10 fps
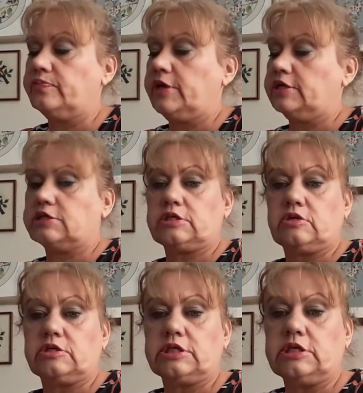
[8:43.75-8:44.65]
best
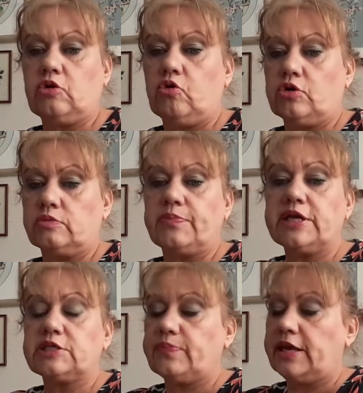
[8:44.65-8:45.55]
day or
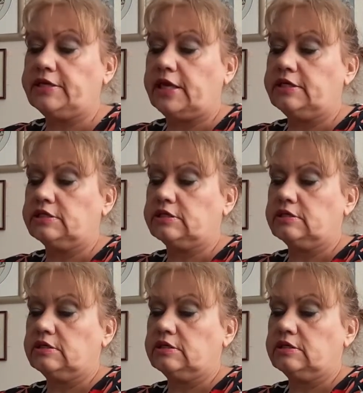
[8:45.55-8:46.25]
best by night.